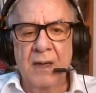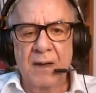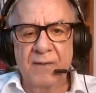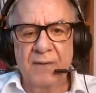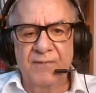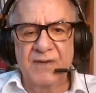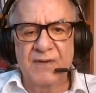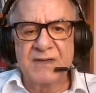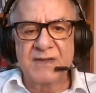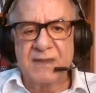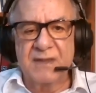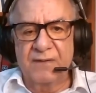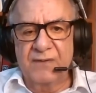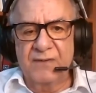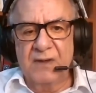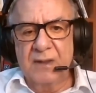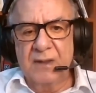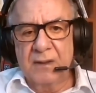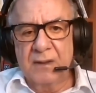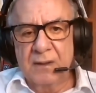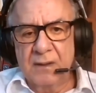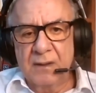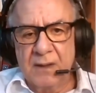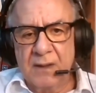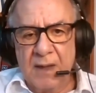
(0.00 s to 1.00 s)

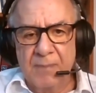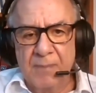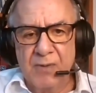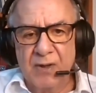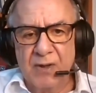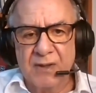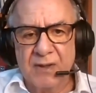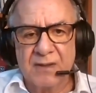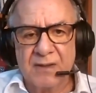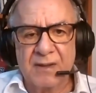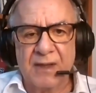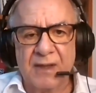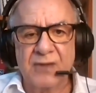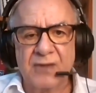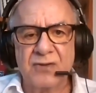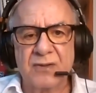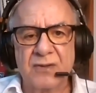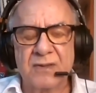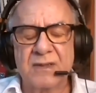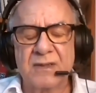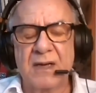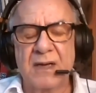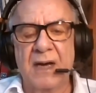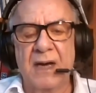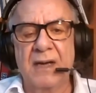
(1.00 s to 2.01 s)
vis-a-vis -vis the community, that is
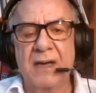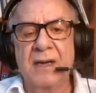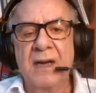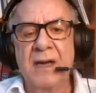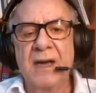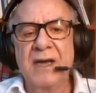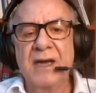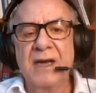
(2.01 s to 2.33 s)
to say,